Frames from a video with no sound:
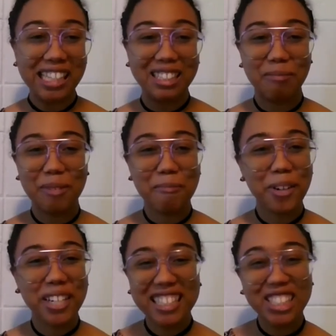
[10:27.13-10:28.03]
Has it been
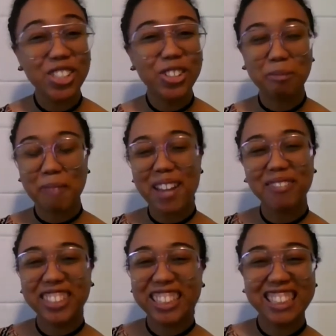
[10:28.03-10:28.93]
put in
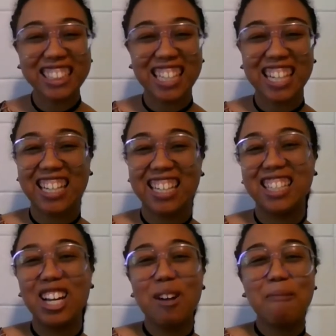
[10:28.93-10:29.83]
newspapers
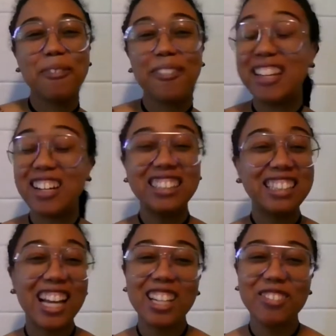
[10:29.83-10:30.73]
and put on
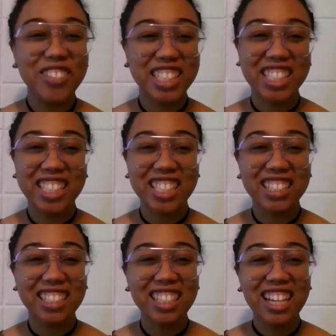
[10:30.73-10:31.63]

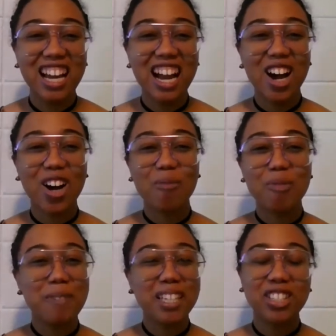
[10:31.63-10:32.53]
television? Um,
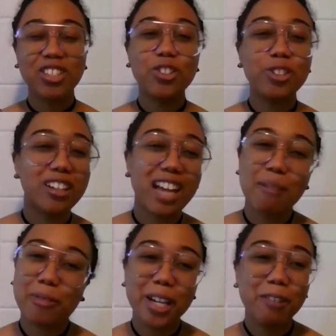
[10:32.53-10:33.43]
you mentioned you
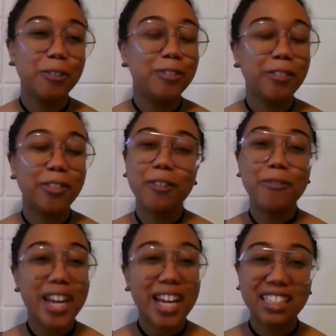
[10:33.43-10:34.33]
collaborate with different
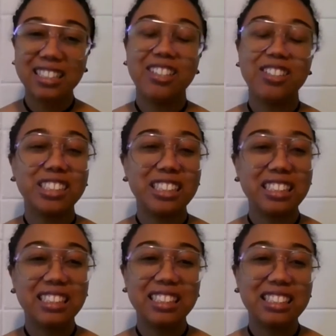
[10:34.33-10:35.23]
events. I know
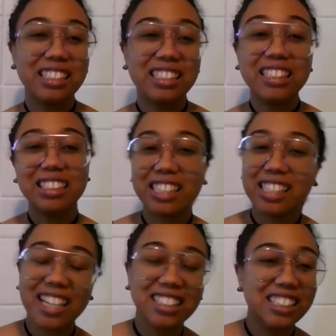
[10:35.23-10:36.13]
the, the sixteen
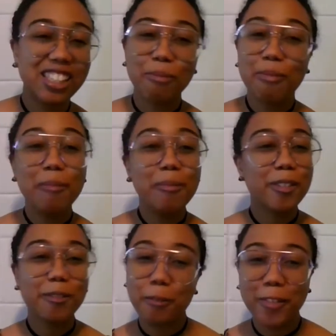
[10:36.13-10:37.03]
nineteen
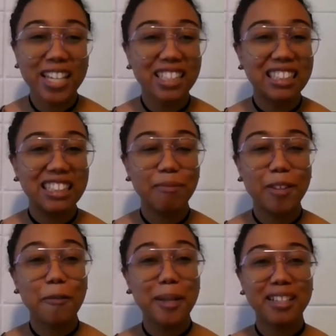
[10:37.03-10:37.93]
commemorative events. Have
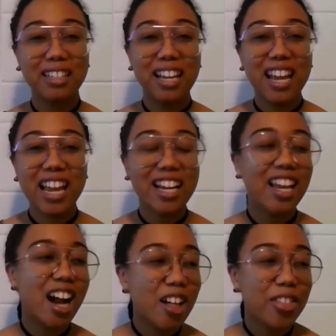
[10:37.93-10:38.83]
there been
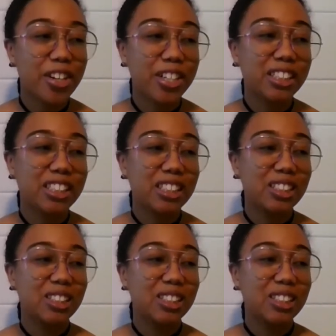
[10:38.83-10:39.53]
any others?